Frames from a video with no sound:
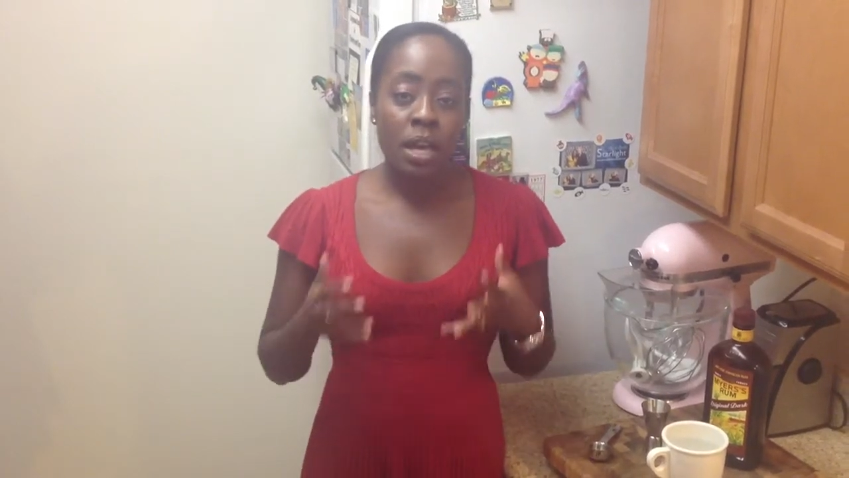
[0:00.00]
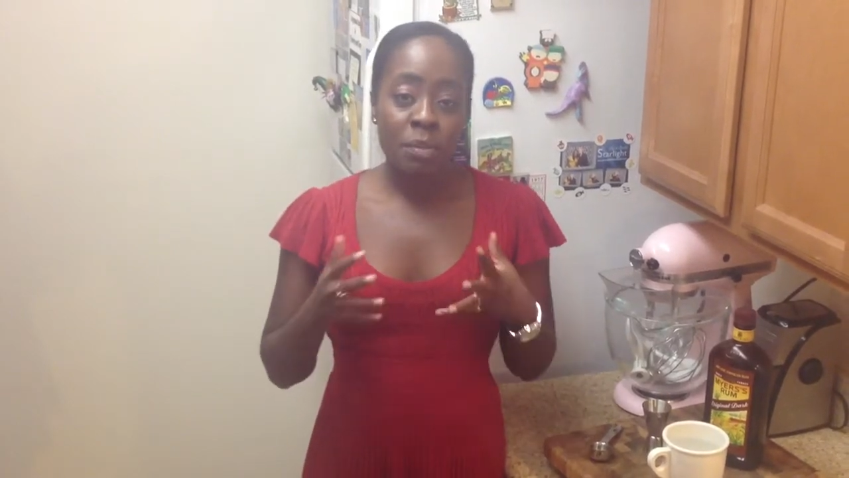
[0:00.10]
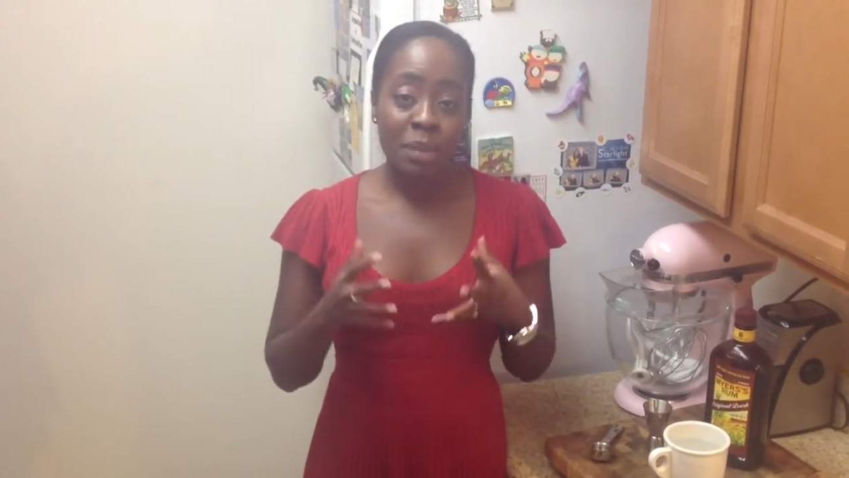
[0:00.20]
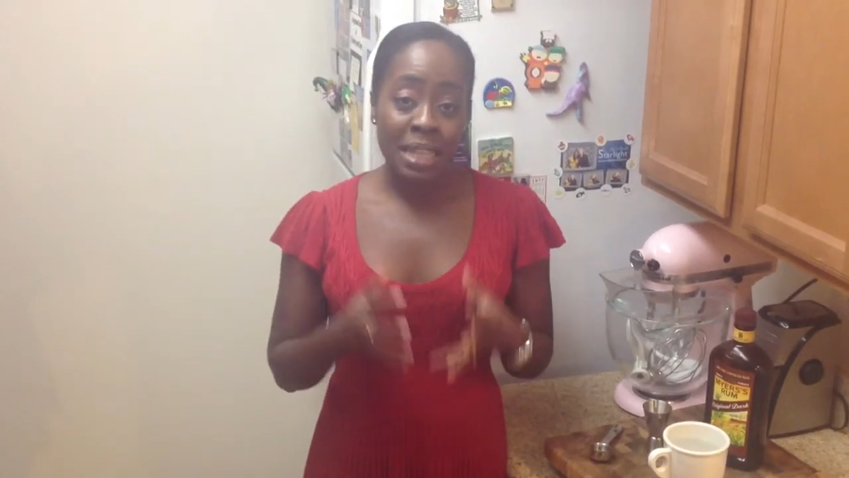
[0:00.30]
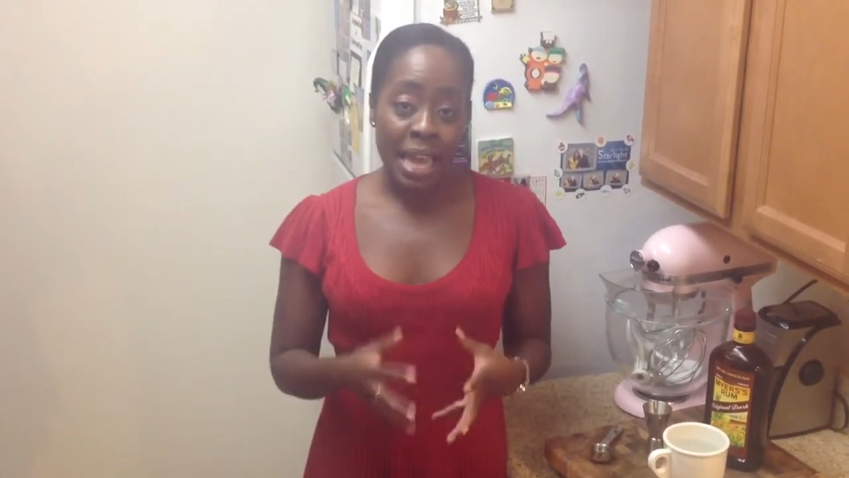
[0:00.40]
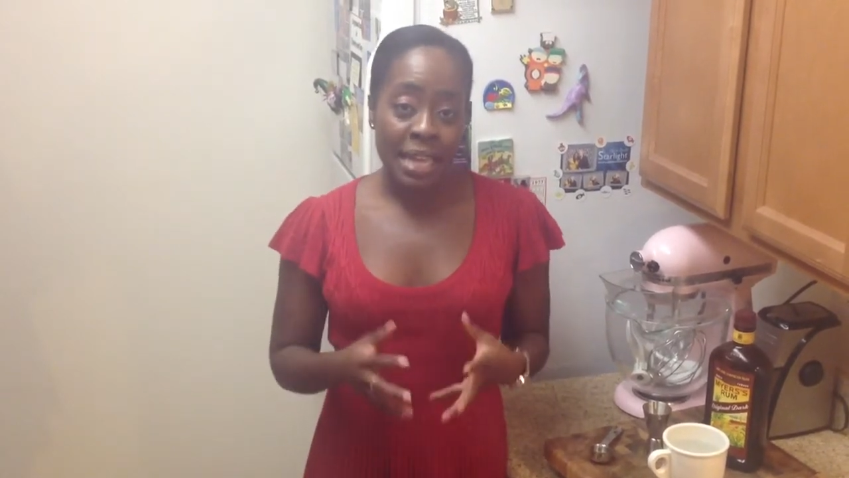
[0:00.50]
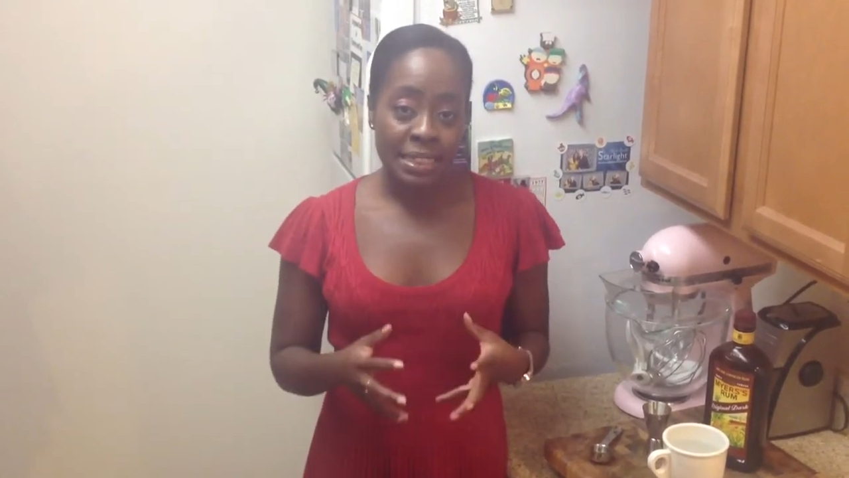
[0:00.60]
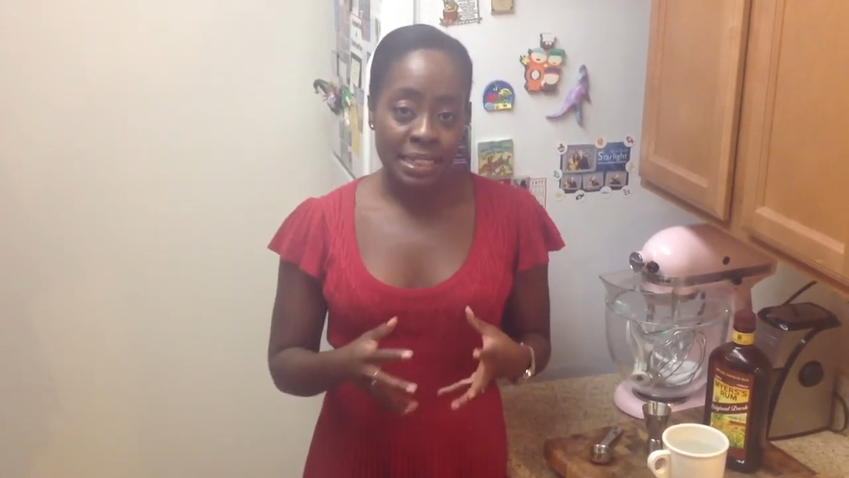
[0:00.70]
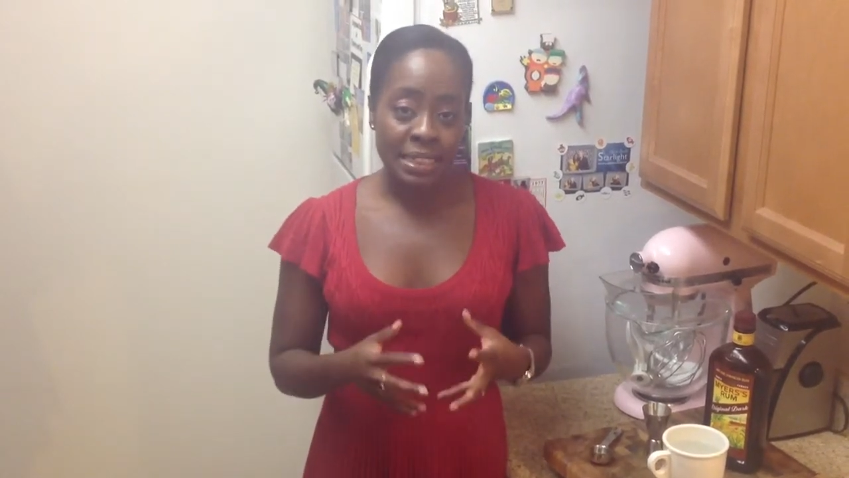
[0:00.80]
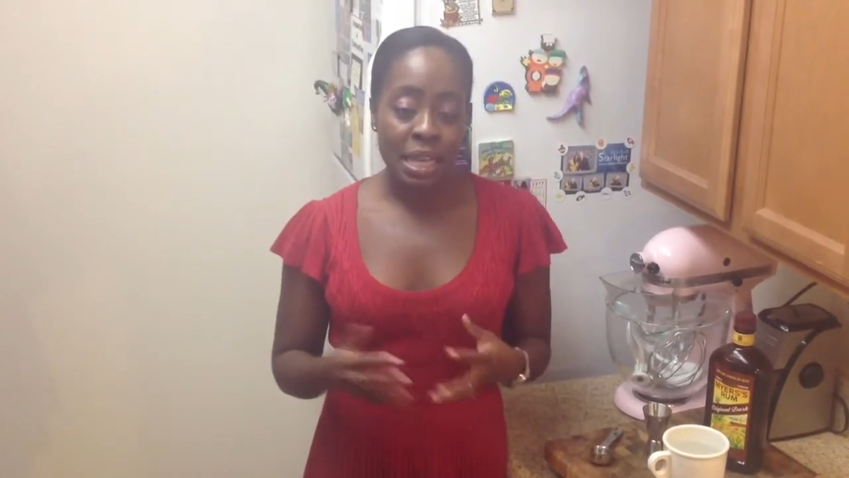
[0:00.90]

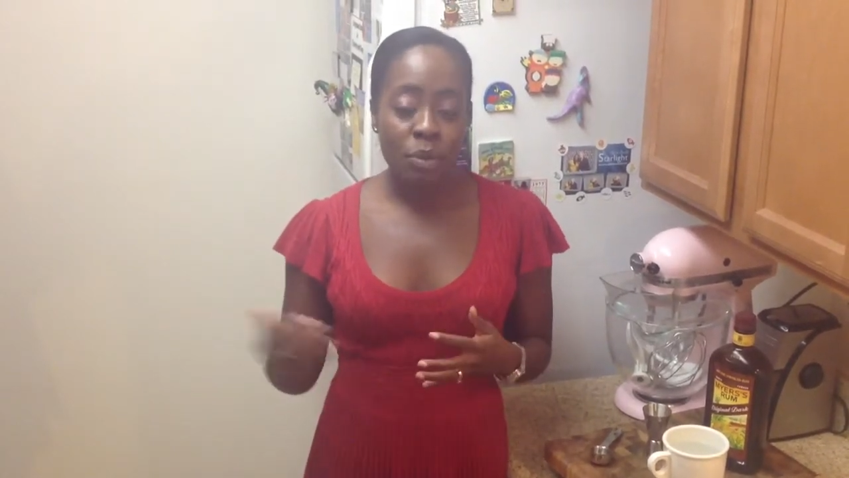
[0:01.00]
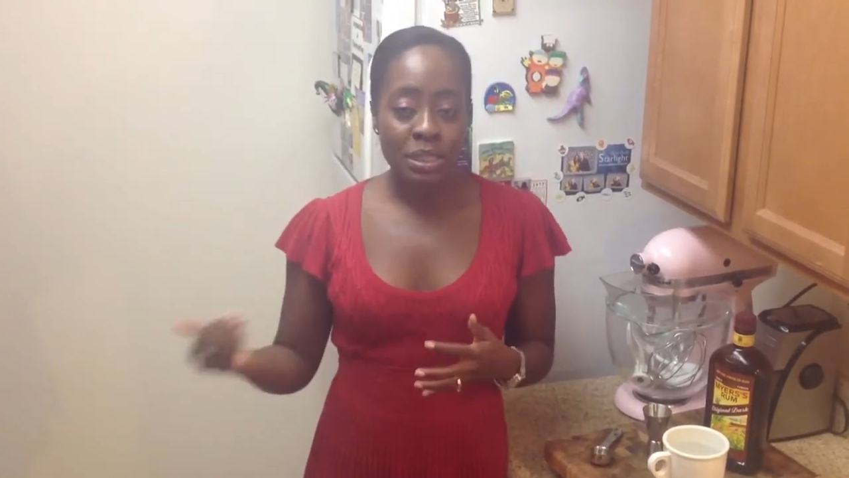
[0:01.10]
molasses that was